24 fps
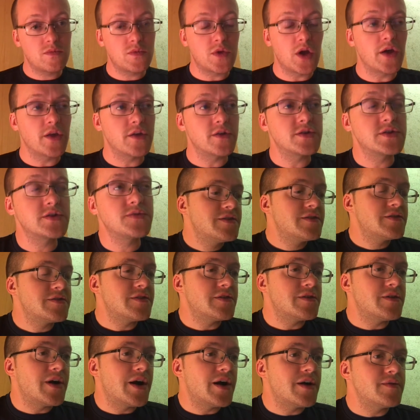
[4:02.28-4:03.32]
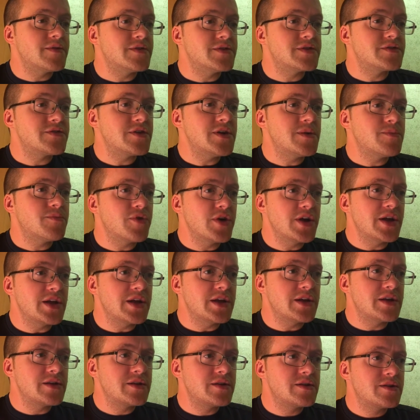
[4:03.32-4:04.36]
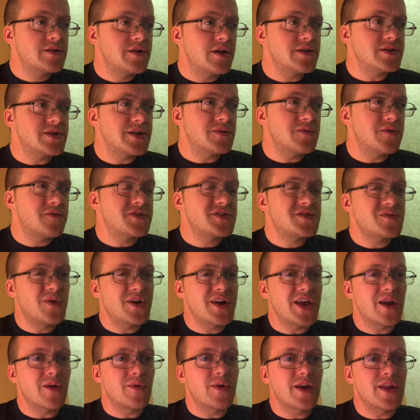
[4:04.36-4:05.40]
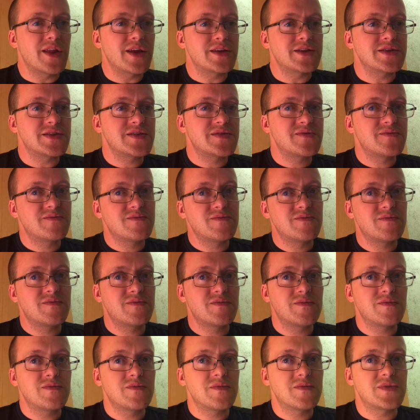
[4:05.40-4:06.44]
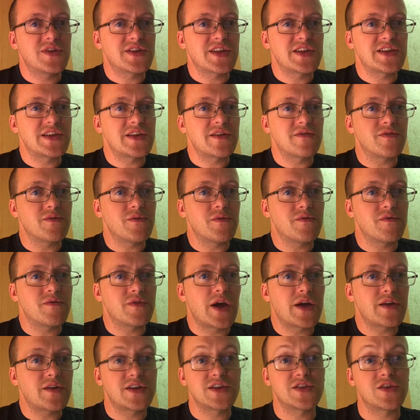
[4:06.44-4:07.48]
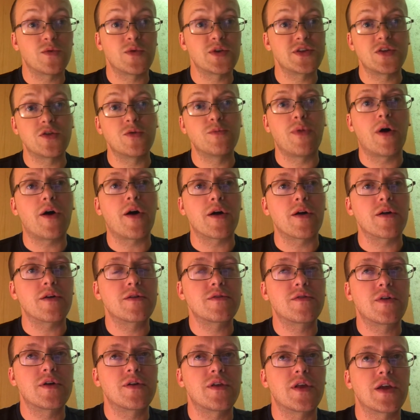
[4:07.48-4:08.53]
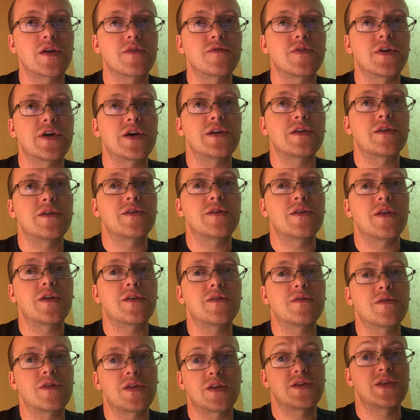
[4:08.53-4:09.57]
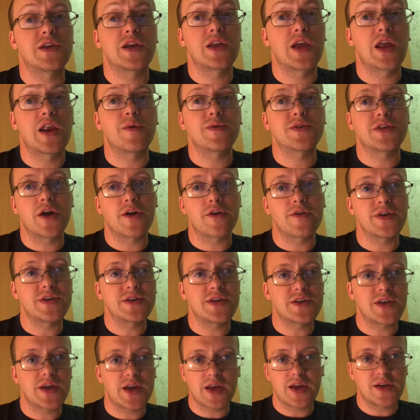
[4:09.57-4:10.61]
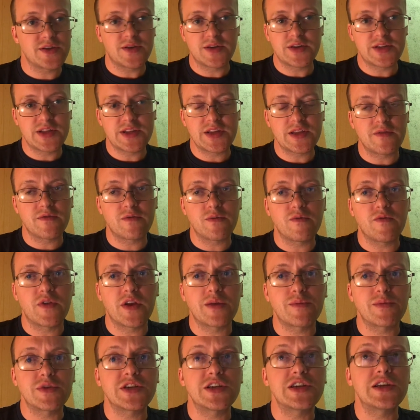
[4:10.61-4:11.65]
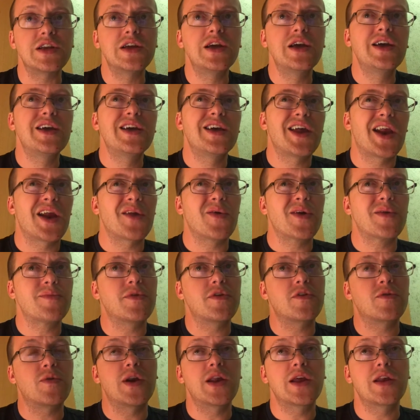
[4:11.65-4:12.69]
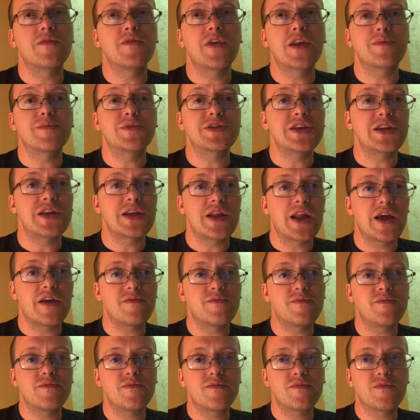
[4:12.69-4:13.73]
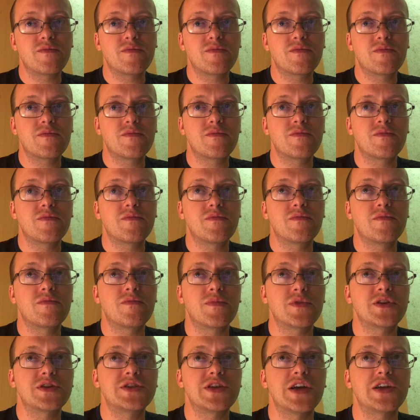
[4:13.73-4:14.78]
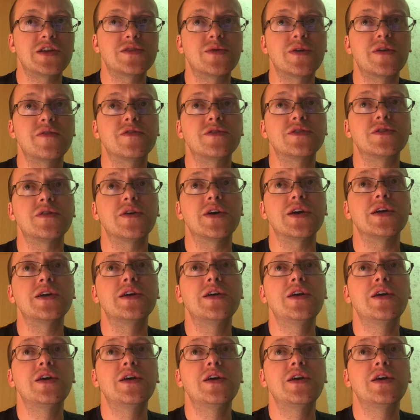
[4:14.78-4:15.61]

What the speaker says: dollars. So I was trying to break it. I was like, well, if it's 20, I don't want to like just get something from, because there was no bar I could find, and I guess, again, I wasn't hungry, so I was like, I guess I'll get something from a vending machine. I don't want to put 20 in a vending machine and have a bunch of change or whatever. So